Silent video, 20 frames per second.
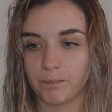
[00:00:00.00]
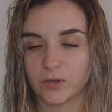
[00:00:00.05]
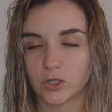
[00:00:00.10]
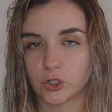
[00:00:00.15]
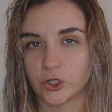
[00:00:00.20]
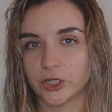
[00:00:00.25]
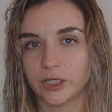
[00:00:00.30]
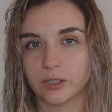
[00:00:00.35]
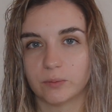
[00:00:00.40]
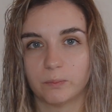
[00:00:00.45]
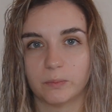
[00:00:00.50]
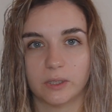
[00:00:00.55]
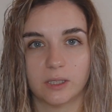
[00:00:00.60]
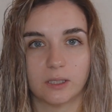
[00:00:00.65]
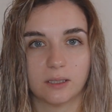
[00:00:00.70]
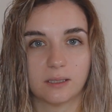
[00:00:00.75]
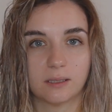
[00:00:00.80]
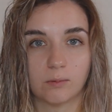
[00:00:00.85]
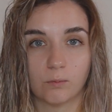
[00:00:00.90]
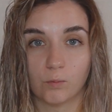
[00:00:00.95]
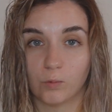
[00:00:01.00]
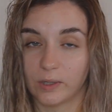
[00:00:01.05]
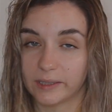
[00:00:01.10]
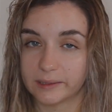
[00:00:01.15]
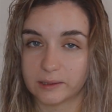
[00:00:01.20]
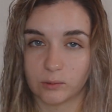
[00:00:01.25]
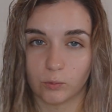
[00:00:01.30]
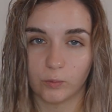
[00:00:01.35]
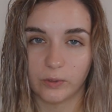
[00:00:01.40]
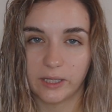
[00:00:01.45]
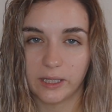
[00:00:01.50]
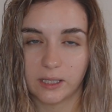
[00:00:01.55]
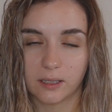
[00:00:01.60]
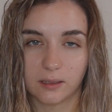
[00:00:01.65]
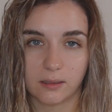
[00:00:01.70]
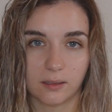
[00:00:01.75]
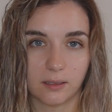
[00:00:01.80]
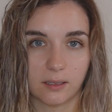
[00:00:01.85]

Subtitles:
treatment once a week,